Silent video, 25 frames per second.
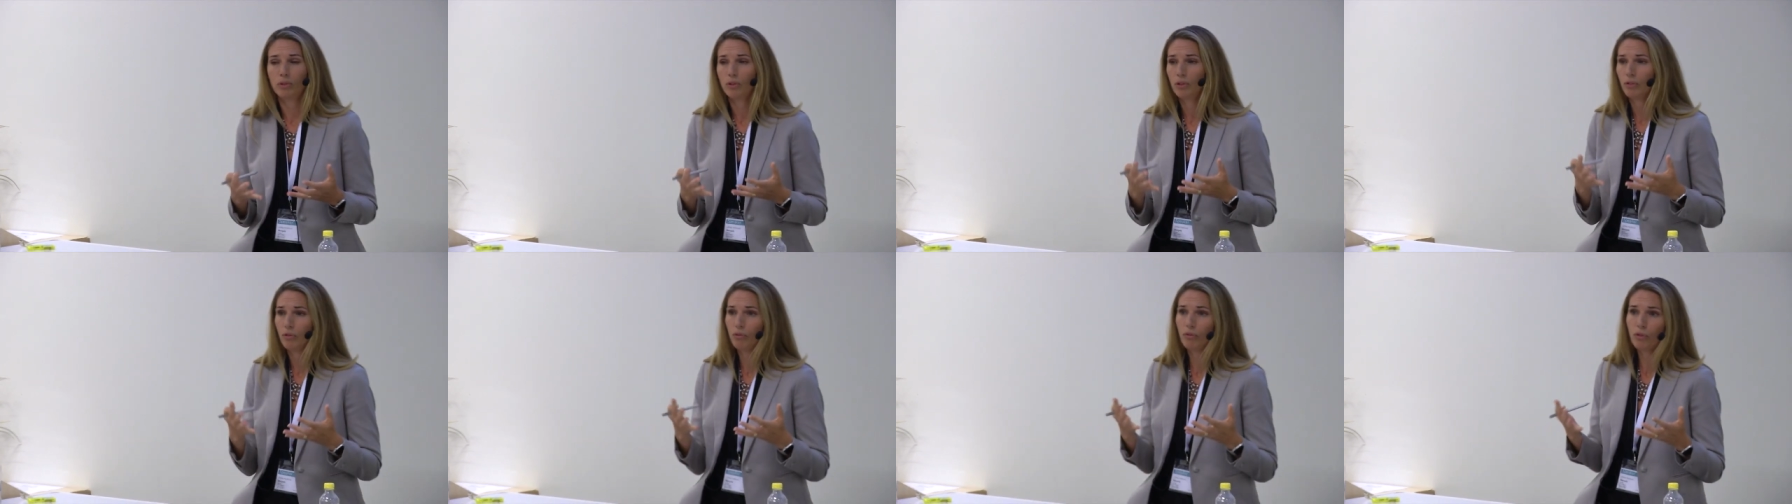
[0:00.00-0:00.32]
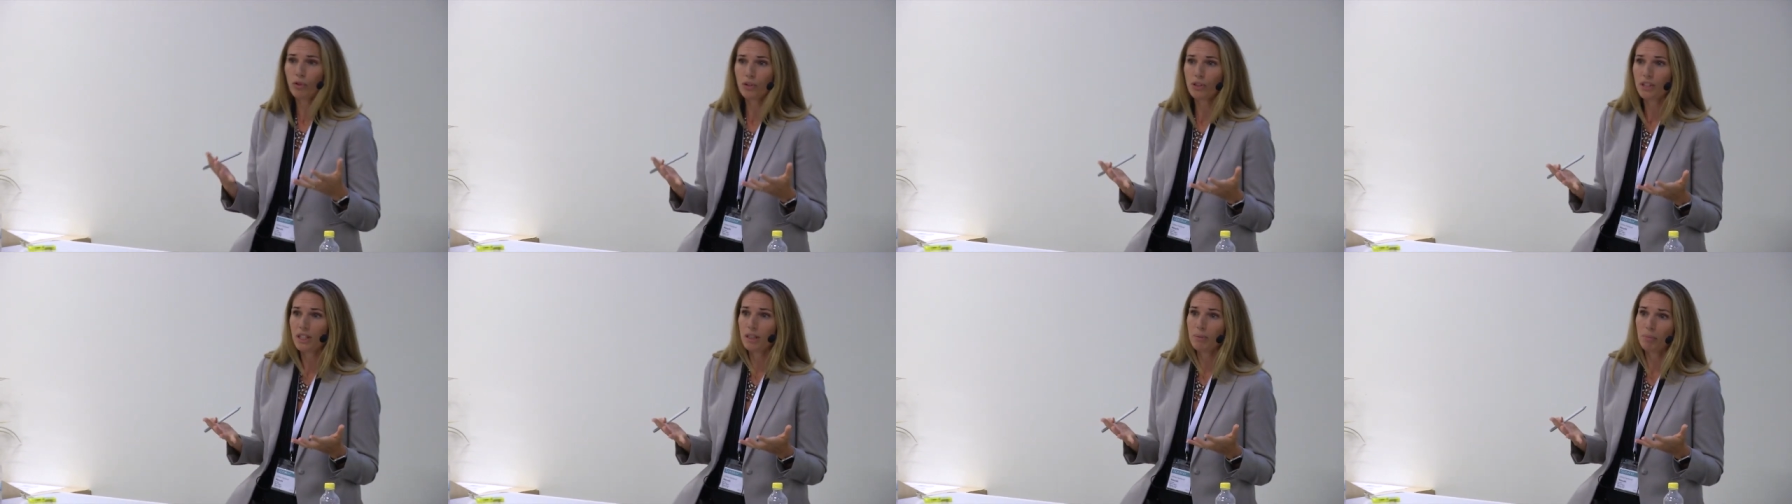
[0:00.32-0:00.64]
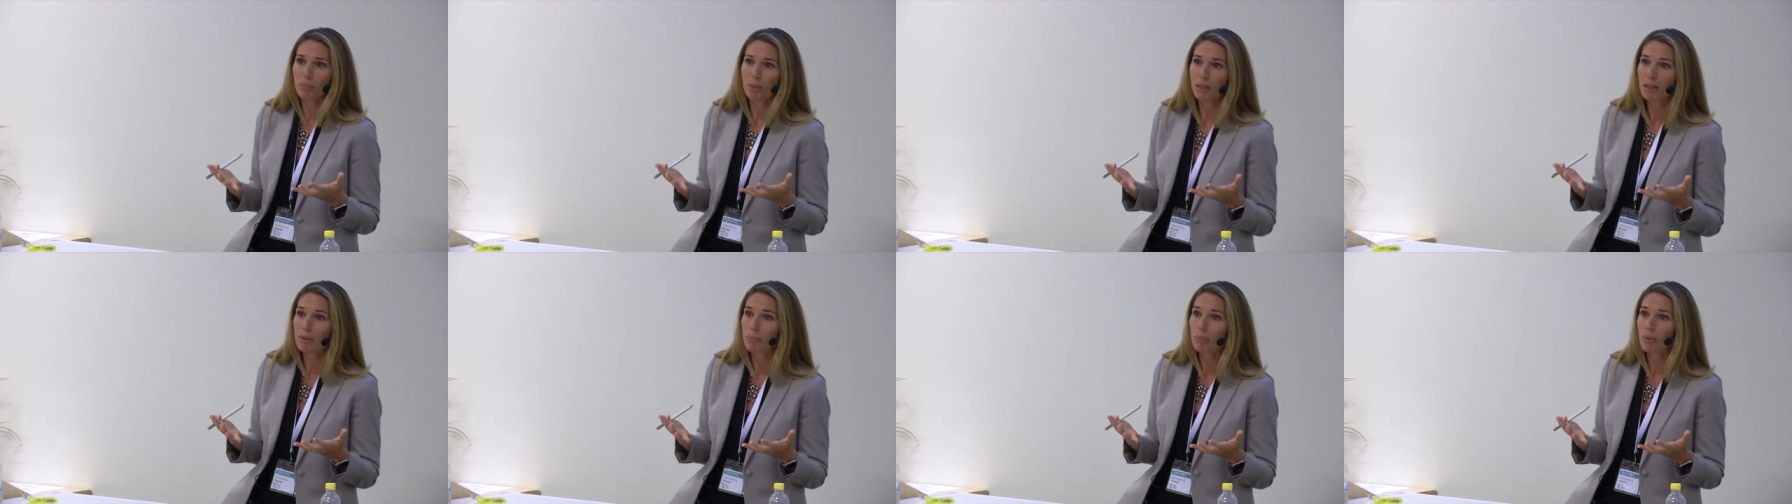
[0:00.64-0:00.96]
you know
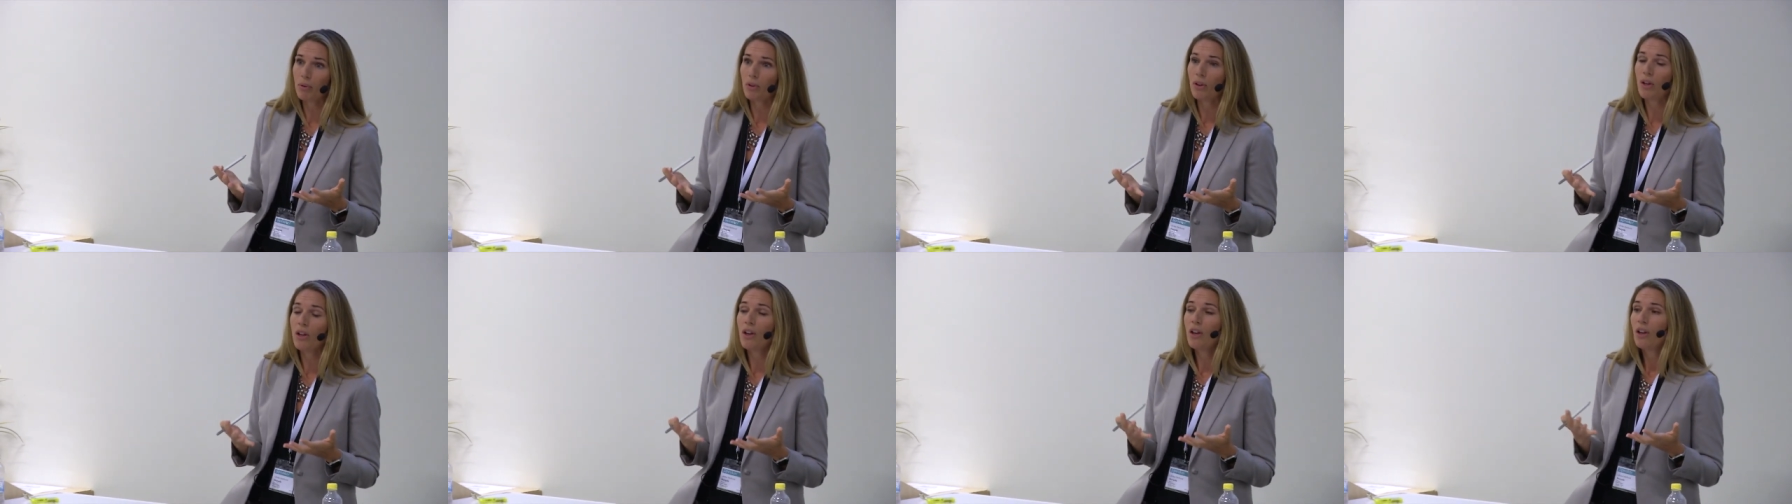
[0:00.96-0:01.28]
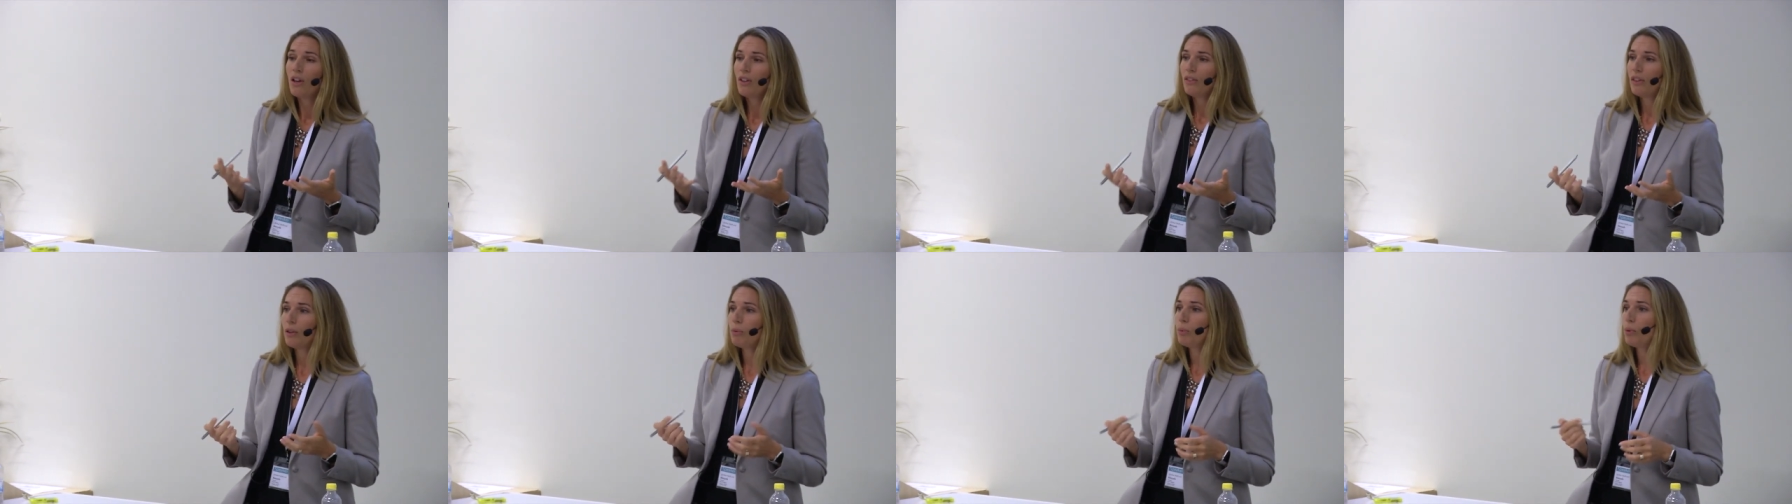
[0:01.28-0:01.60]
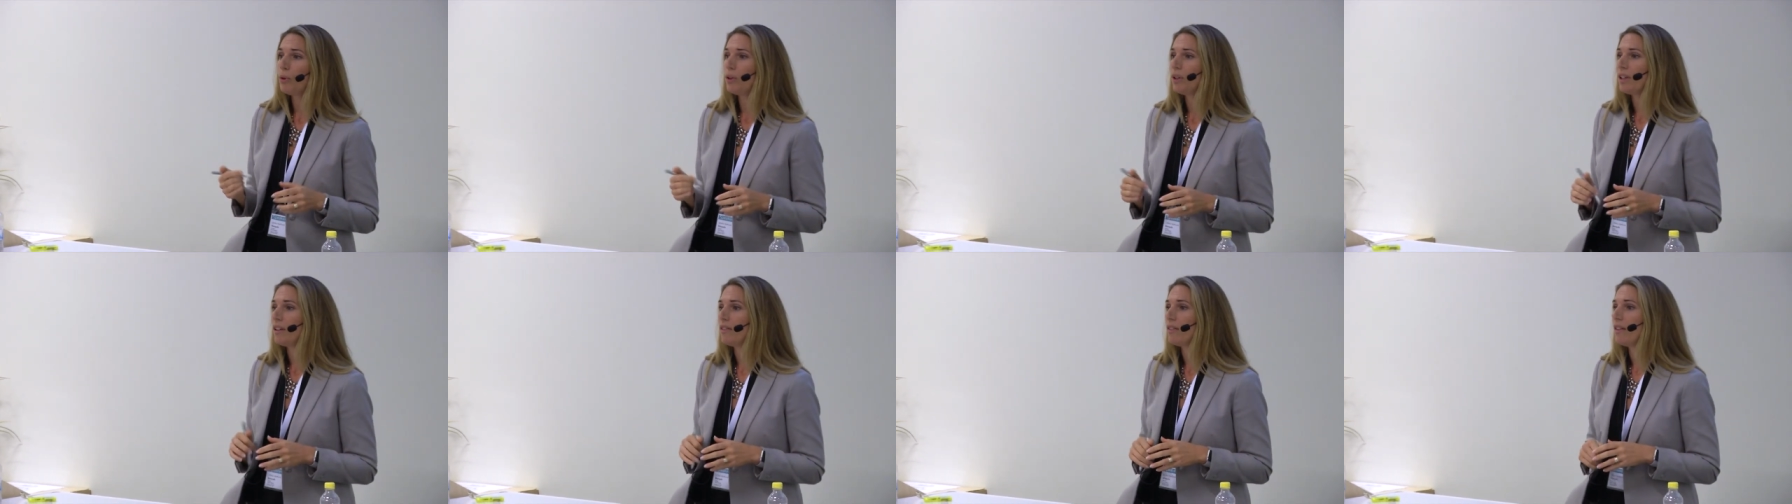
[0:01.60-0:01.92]
14 people they
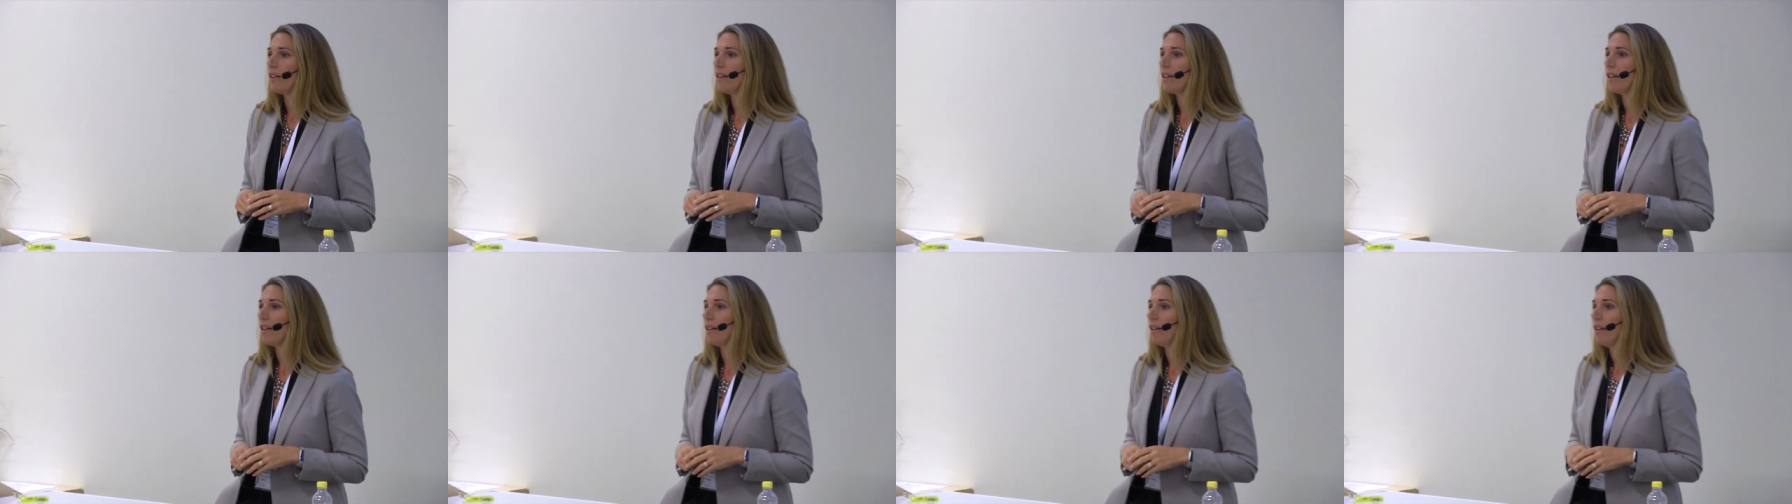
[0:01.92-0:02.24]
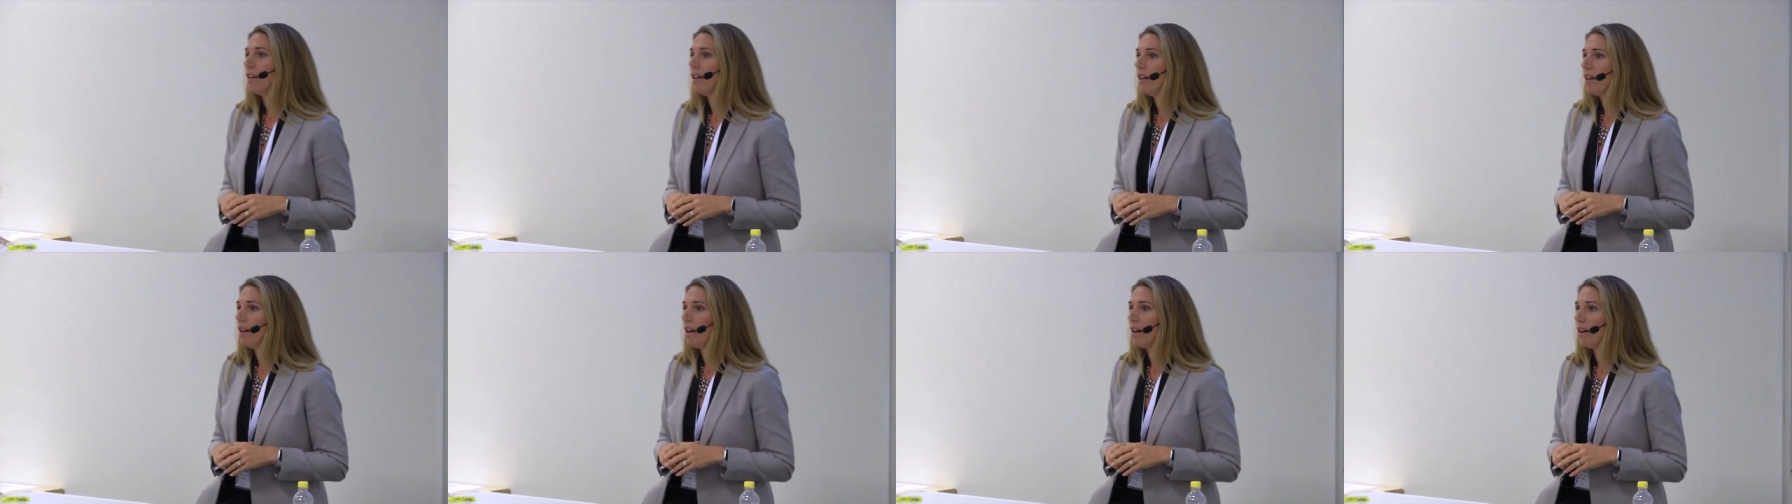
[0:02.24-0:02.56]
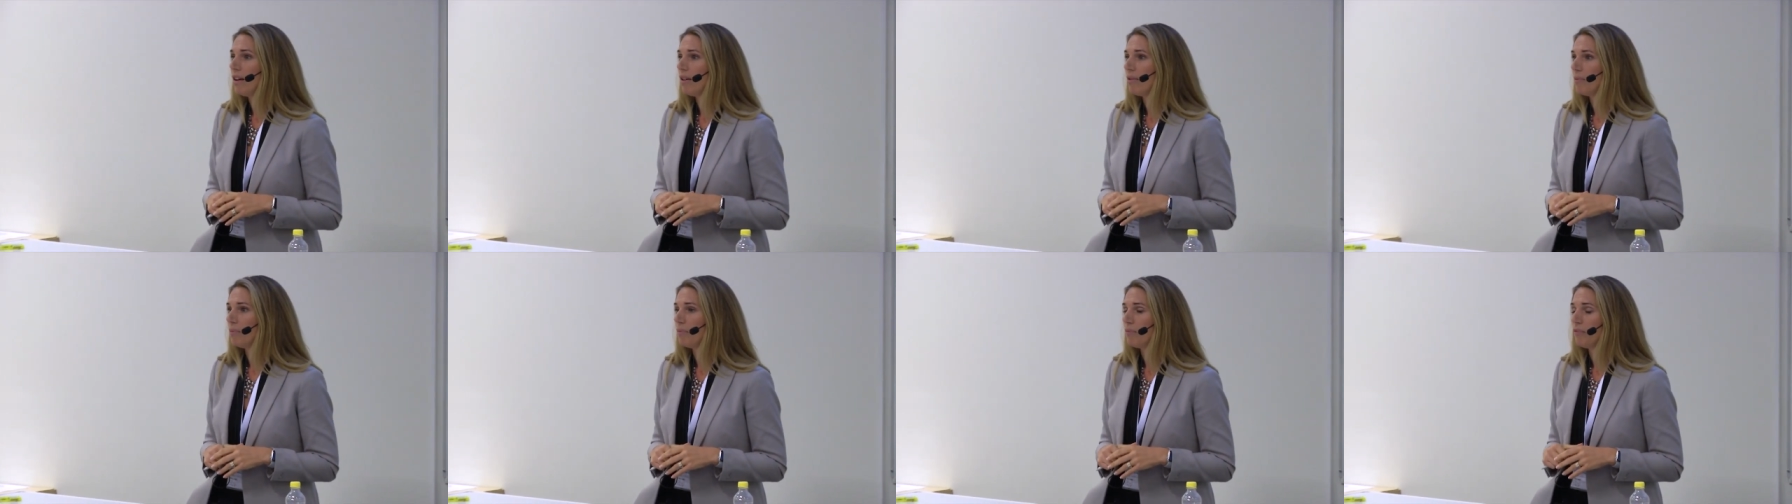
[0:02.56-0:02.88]
work in the
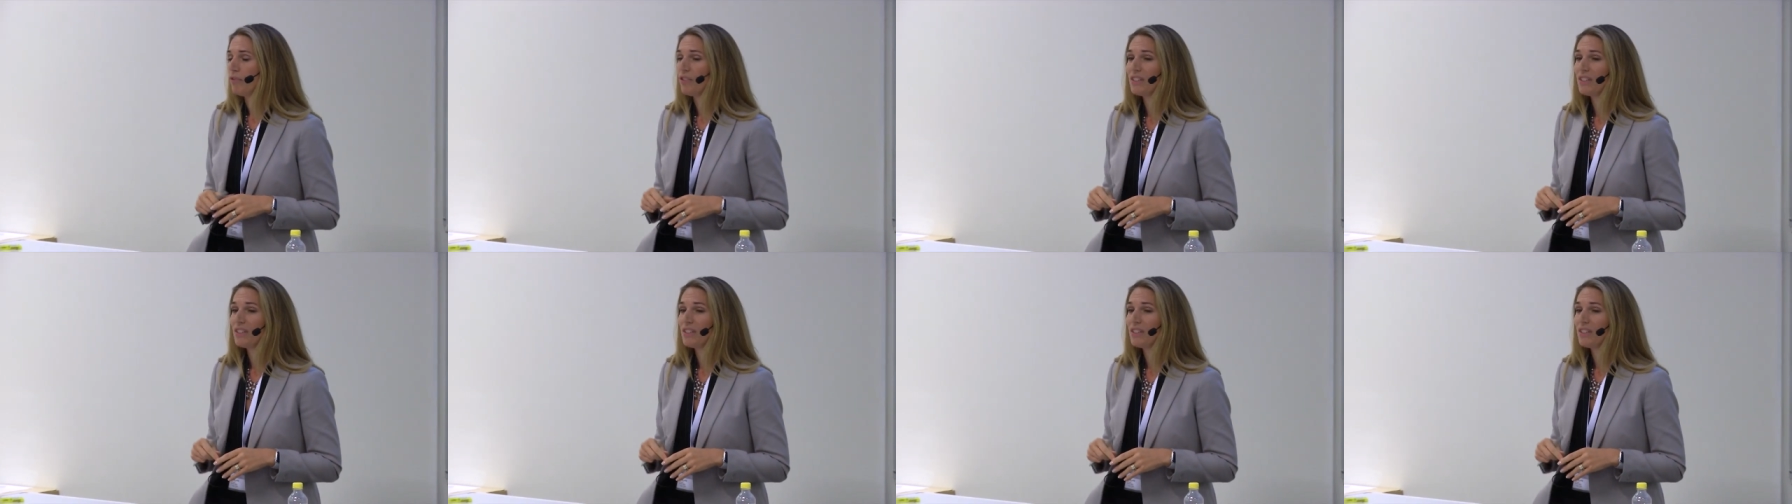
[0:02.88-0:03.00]
um,